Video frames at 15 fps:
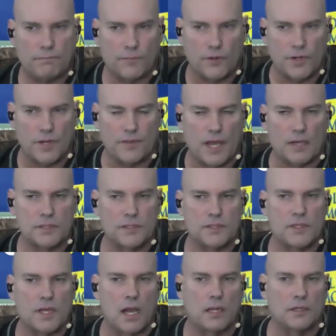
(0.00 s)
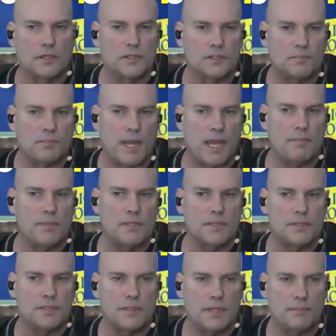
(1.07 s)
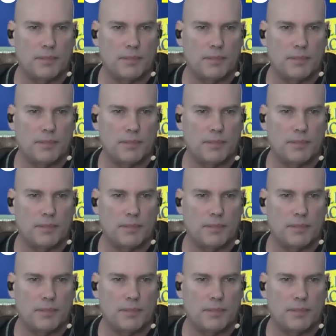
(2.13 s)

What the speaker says: $30,000, payments